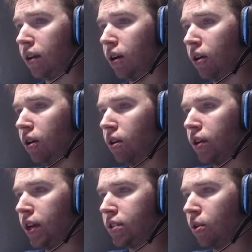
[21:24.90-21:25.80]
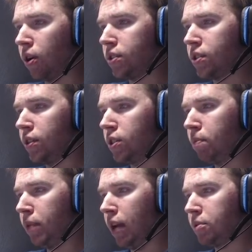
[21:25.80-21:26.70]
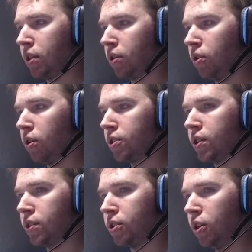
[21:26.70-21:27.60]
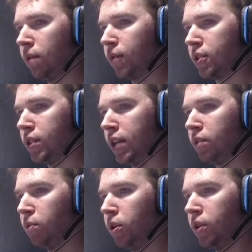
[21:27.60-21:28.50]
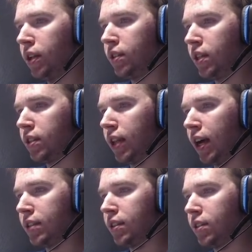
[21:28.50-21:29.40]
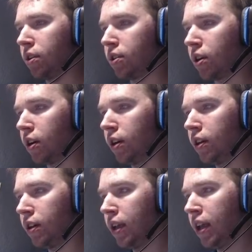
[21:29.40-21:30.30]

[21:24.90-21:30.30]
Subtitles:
all resources, speed ups, and golds consumed for season wounded and season losses are returned.